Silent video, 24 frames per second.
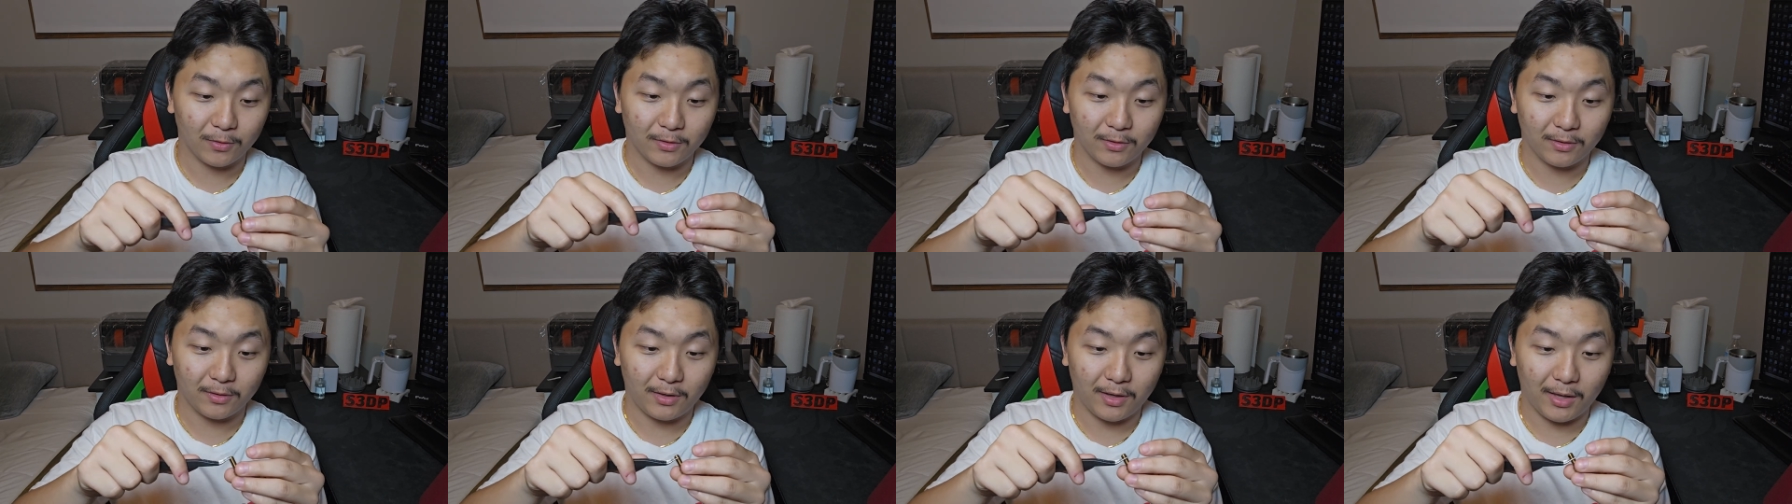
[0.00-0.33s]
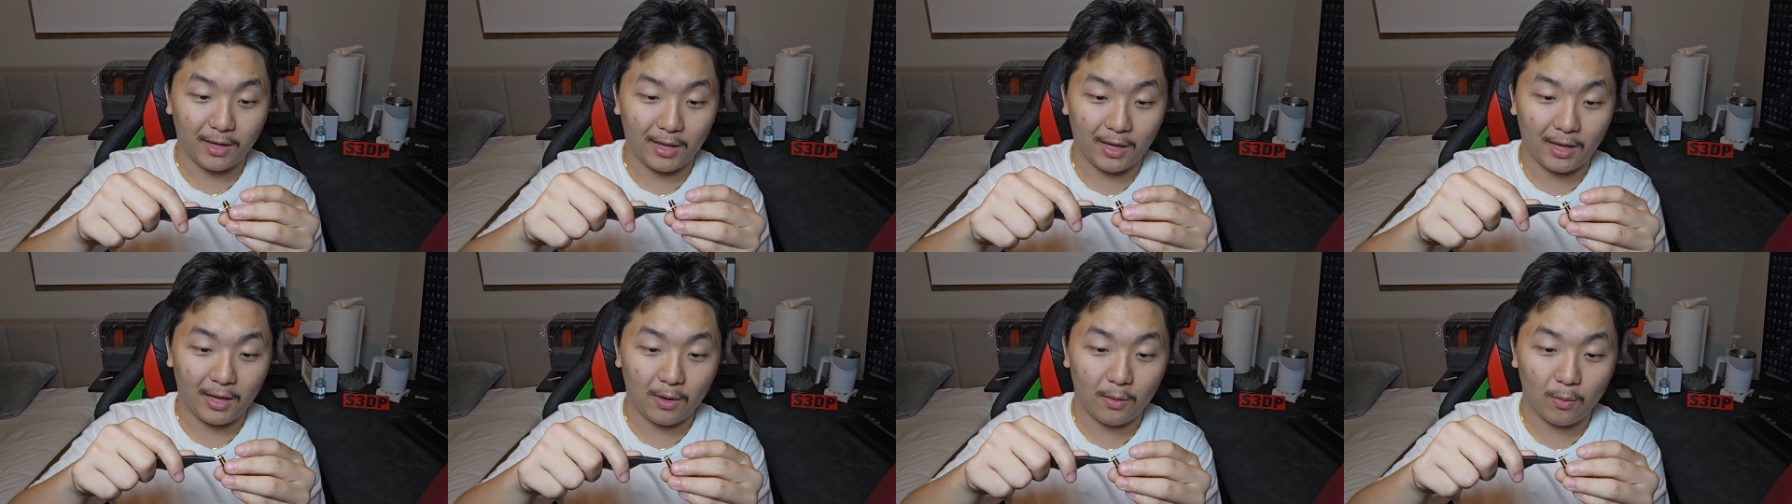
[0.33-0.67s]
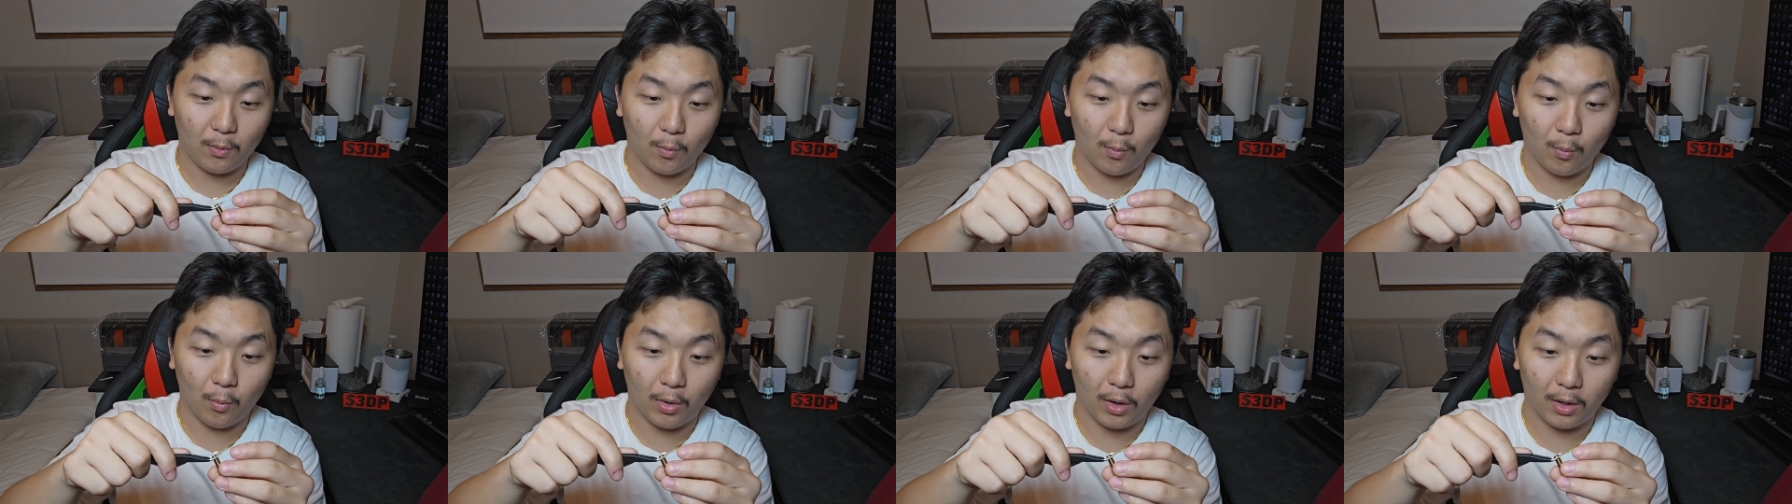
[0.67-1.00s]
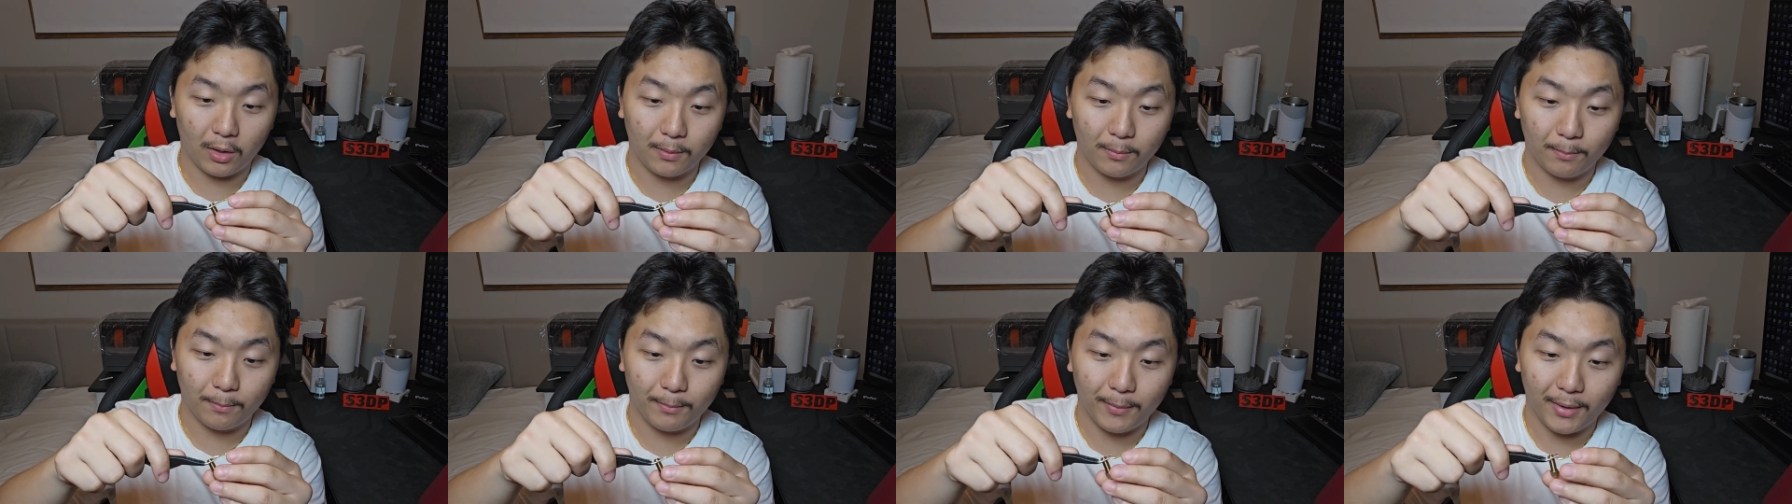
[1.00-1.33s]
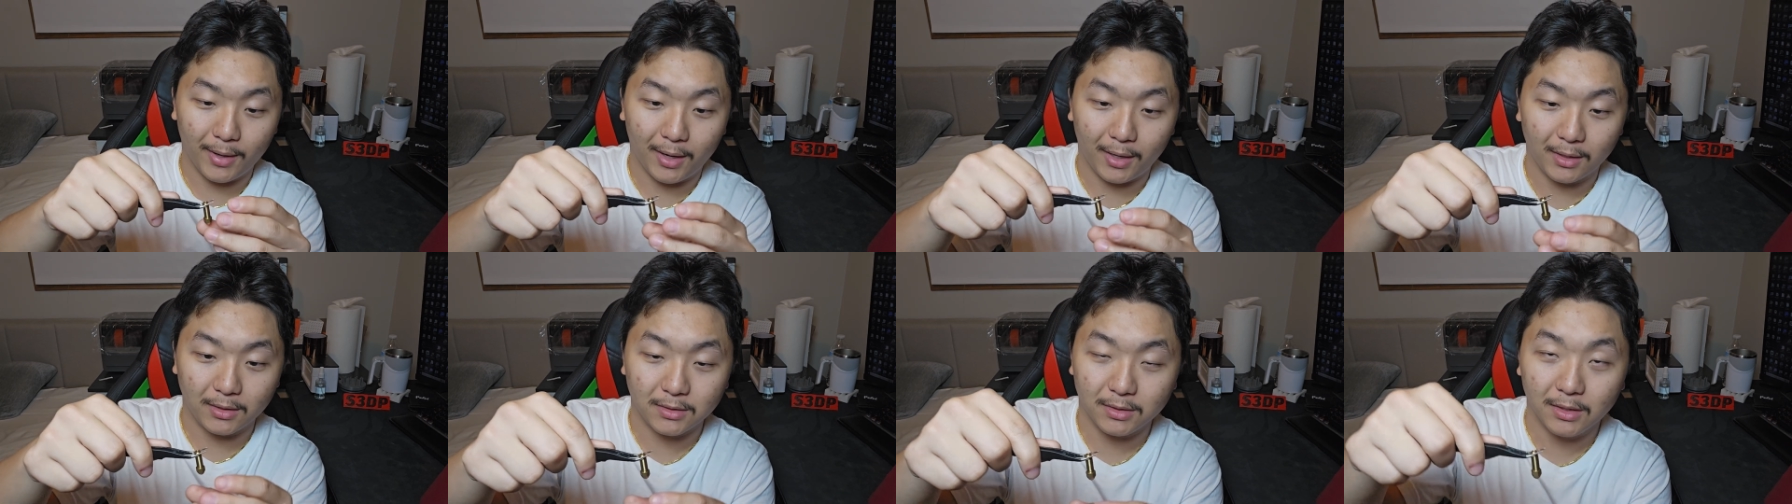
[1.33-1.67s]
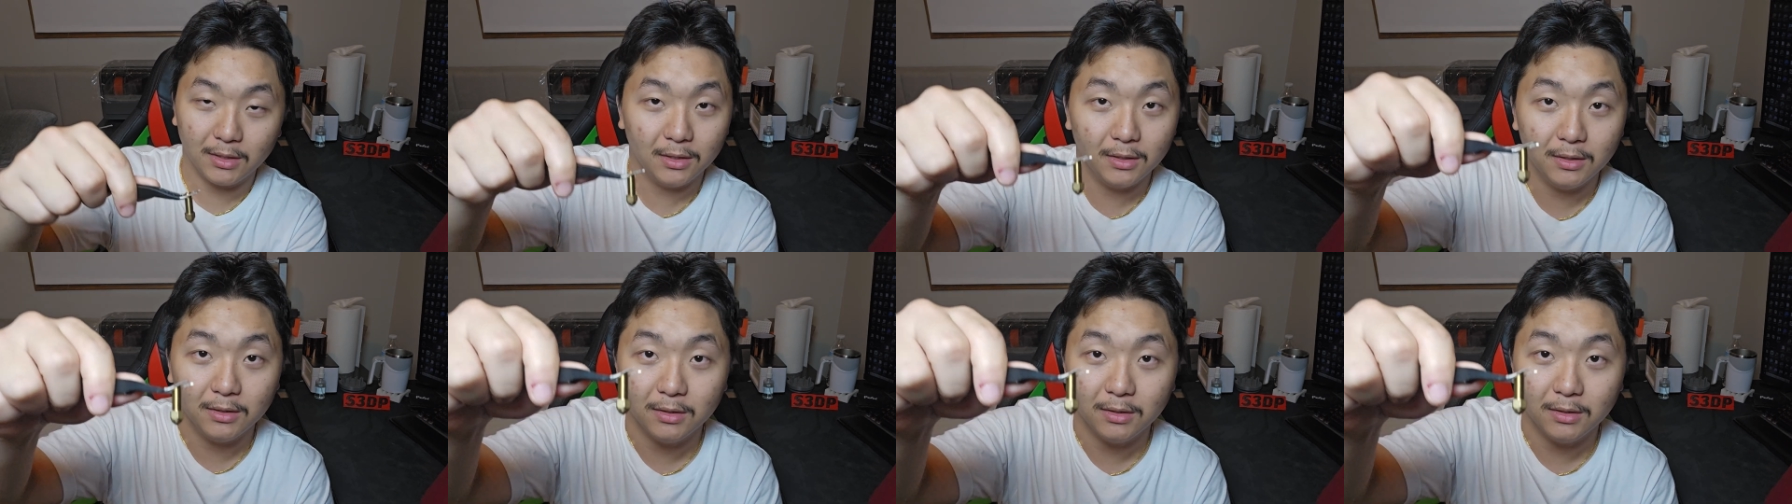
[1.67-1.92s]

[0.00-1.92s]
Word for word: the K one Max.